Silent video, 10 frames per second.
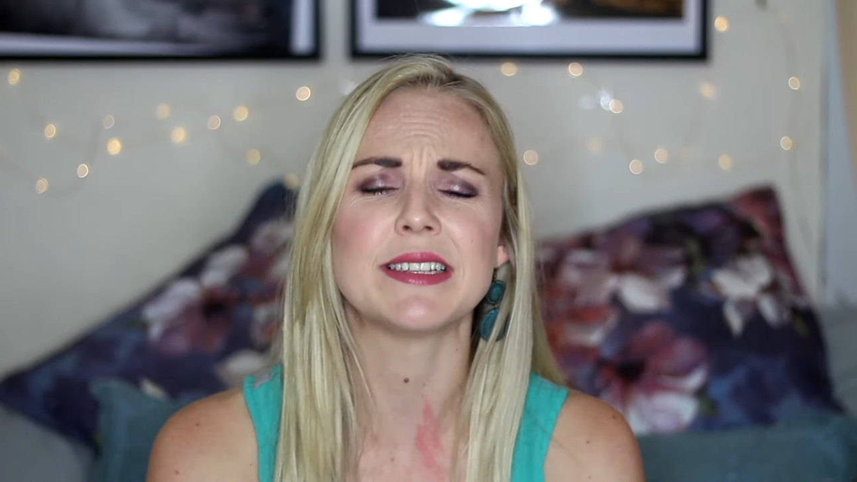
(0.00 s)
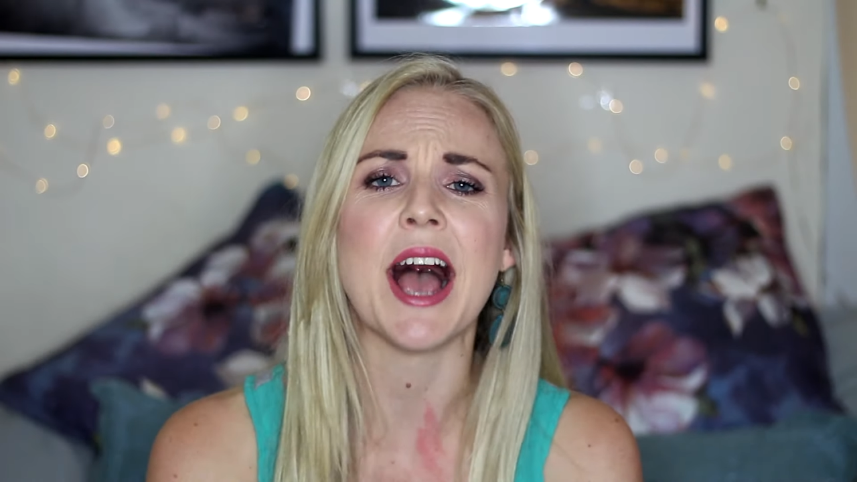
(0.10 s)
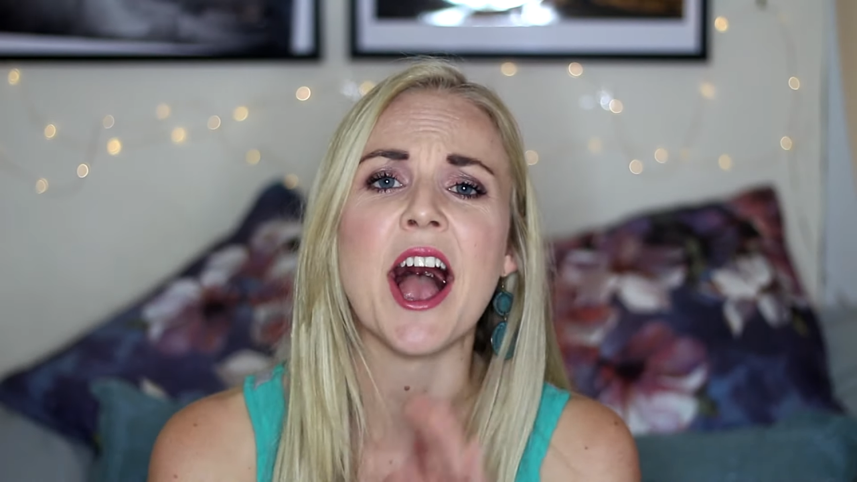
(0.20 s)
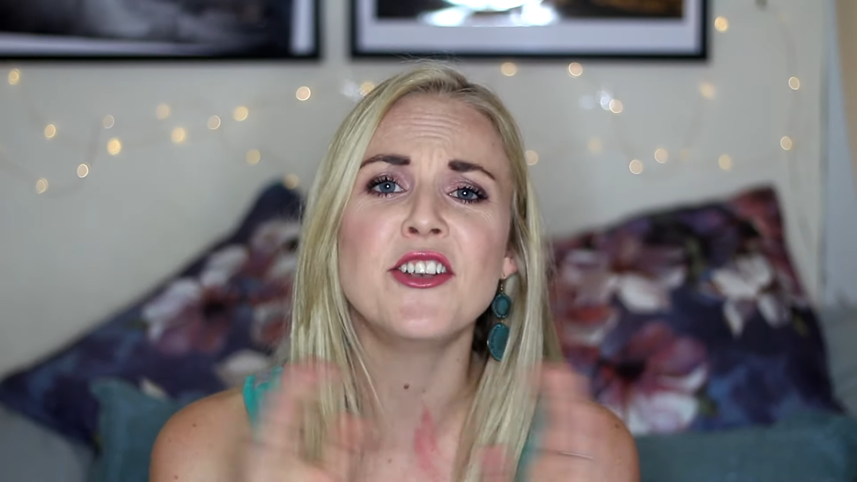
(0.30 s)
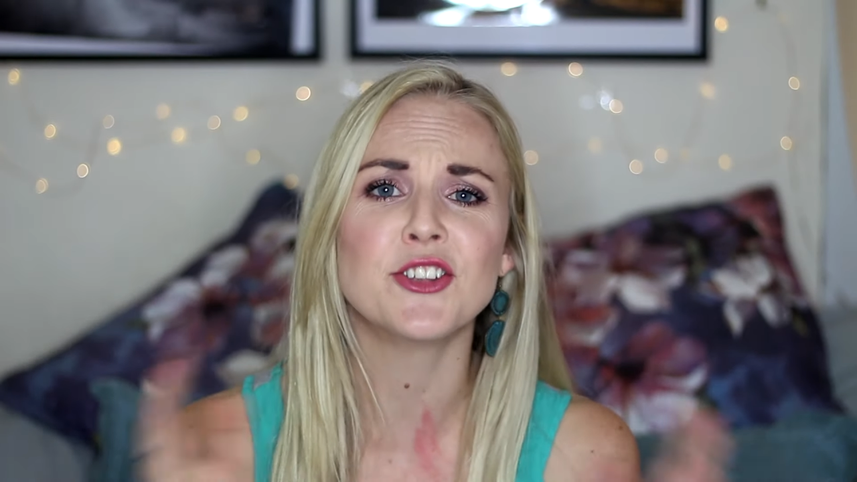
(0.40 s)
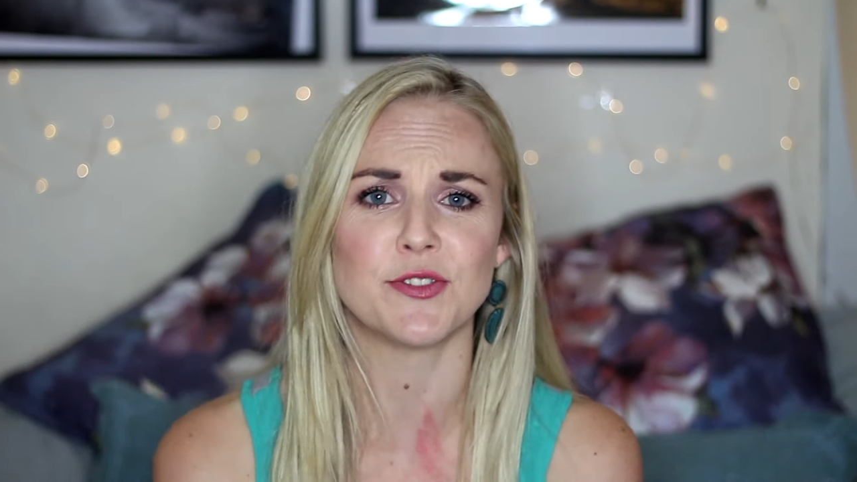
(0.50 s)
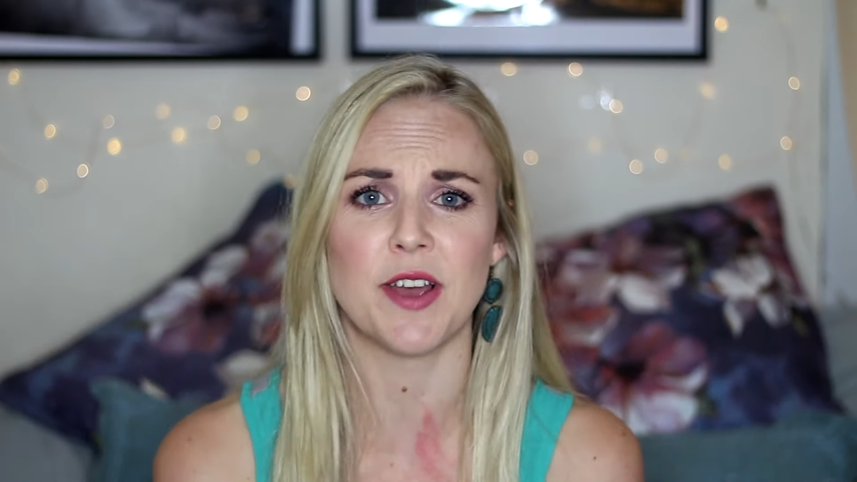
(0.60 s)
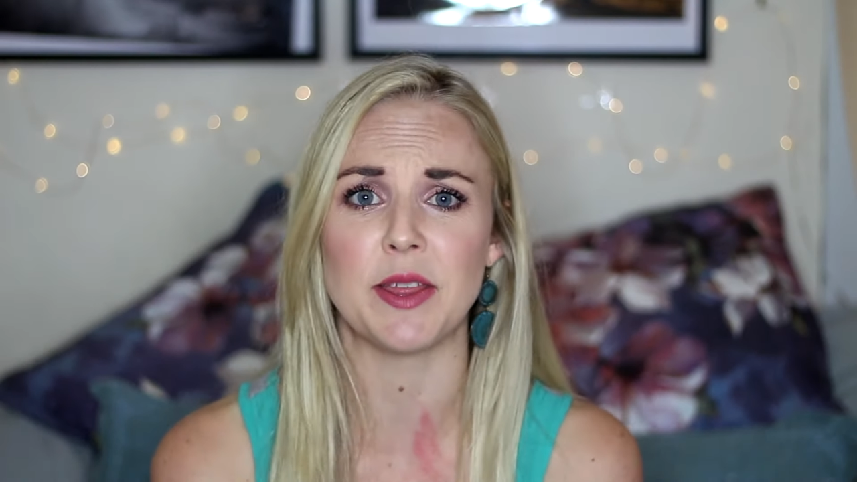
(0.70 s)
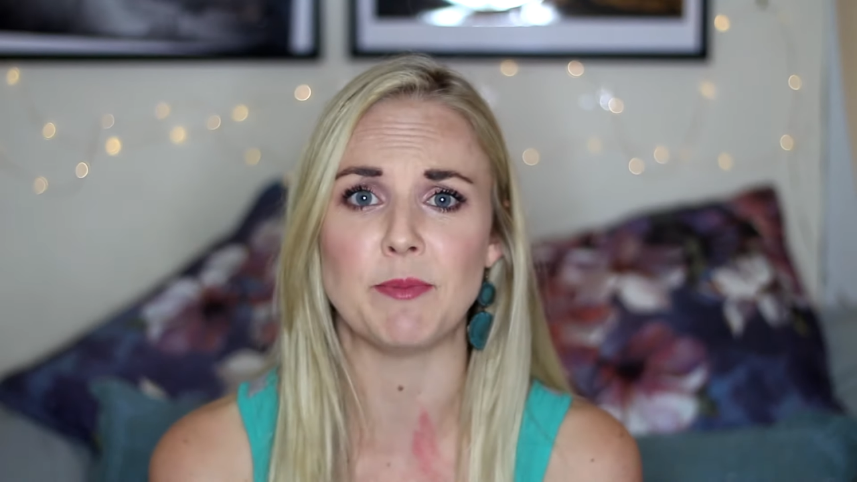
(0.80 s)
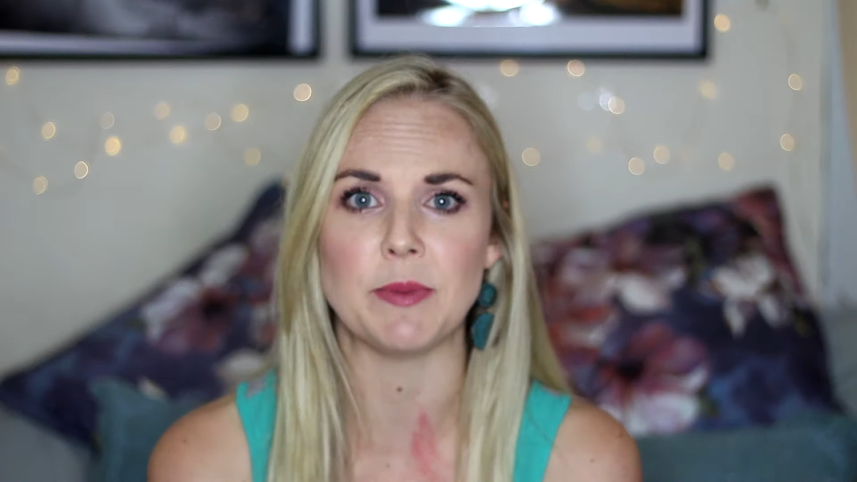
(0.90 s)
hundreds of
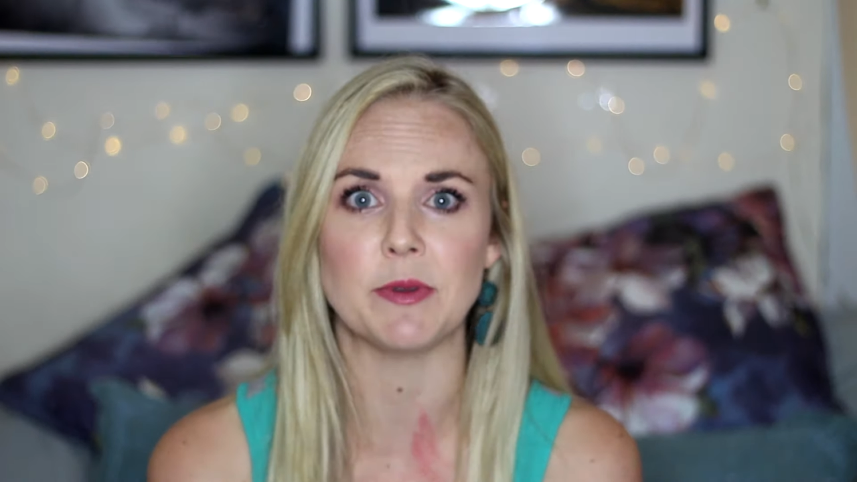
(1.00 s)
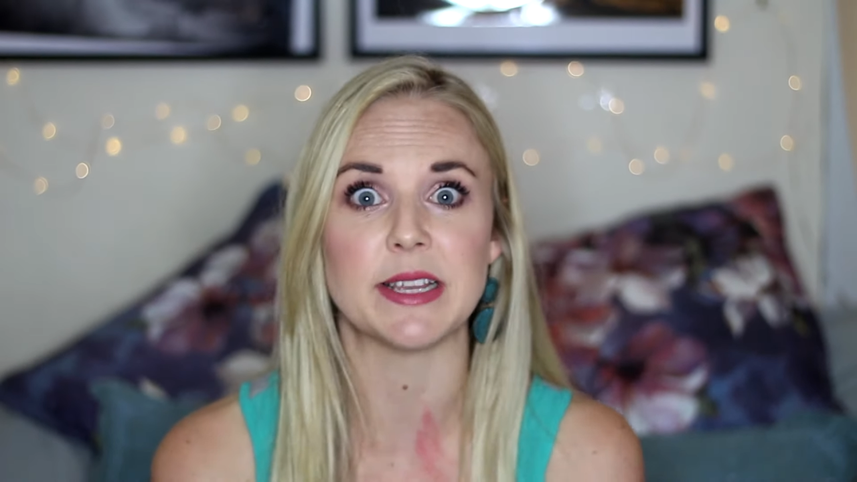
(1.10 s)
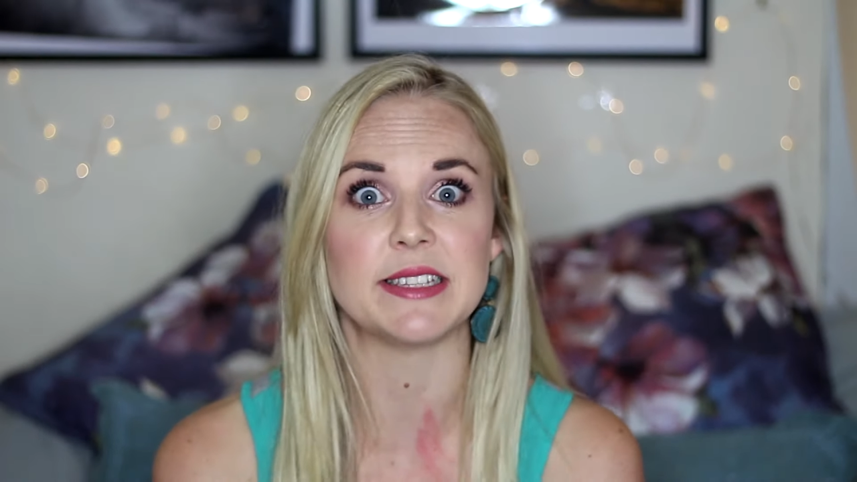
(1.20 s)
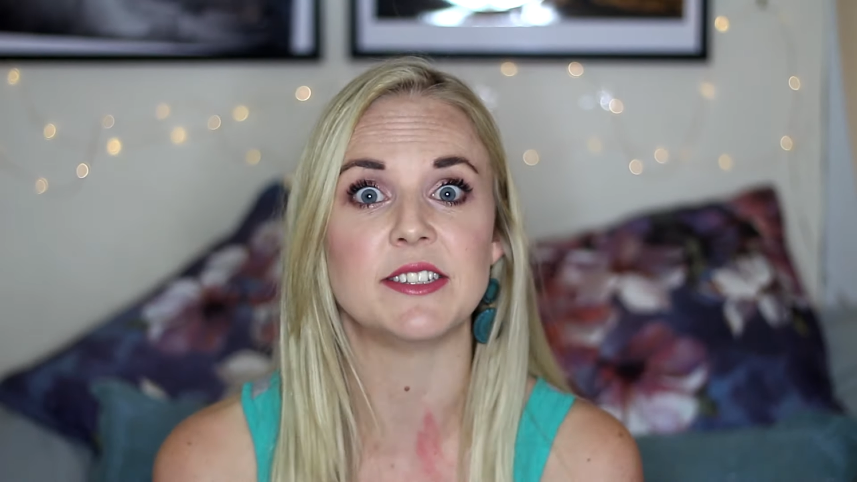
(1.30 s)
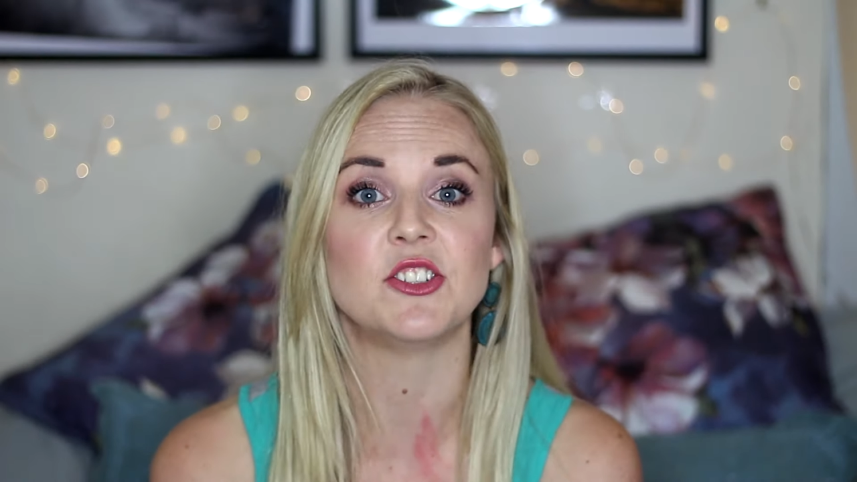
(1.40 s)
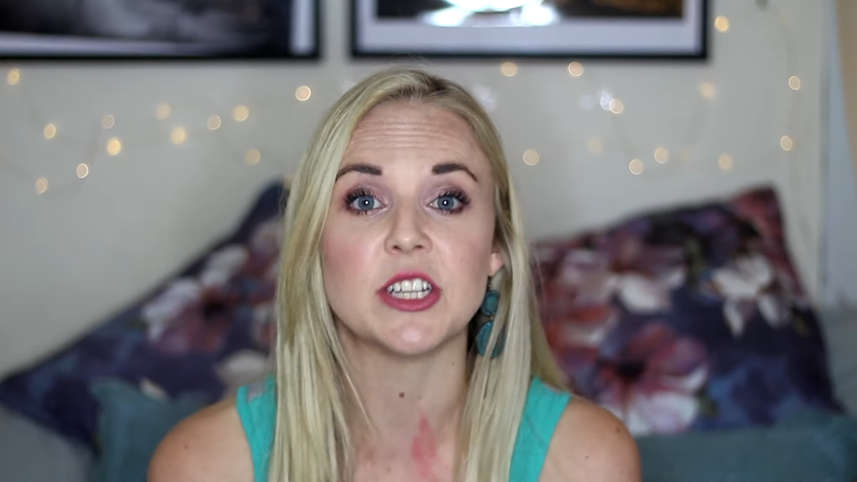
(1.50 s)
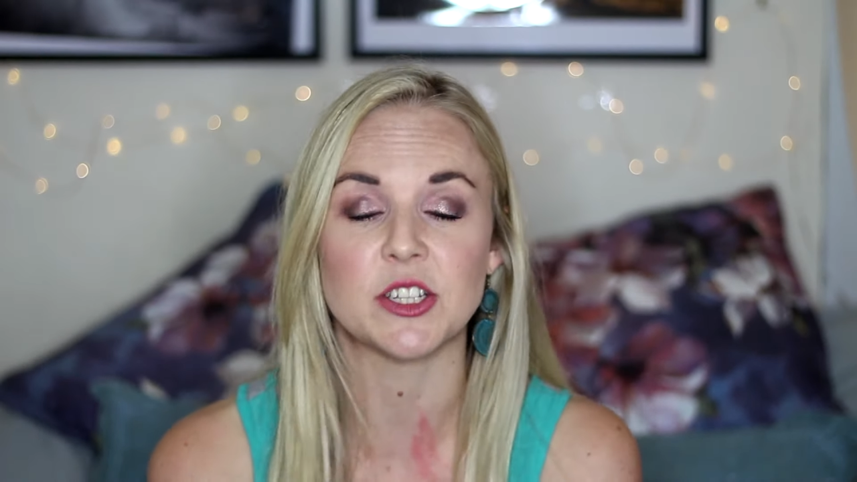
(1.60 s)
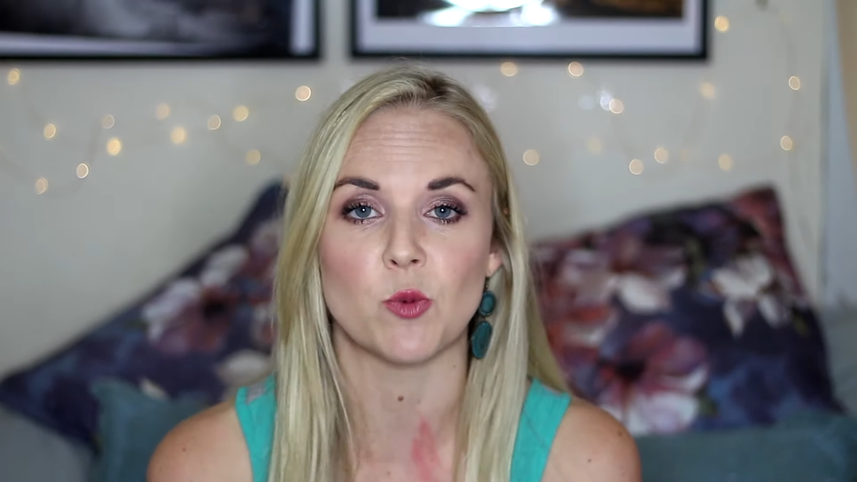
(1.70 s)
other people that's just